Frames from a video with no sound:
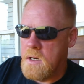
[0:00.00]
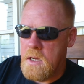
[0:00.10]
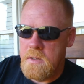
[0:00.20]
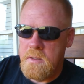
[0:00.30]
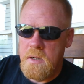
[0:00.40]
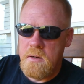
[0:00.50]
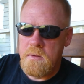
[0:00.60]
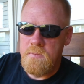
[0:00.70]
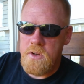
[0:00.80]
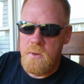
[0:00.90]
had a
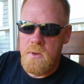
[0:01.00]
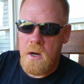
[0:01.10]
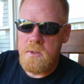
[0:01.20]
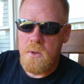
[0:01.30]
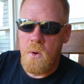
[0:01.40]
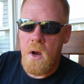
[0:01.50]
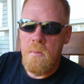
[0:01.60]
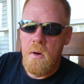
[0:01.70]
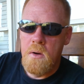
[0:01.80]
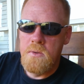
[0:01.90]
few Dr.
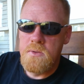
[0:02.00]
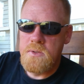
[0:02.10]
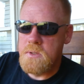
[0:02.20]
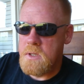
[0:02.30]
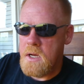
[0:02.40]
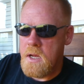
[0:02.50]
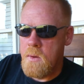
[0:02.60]
Graybows that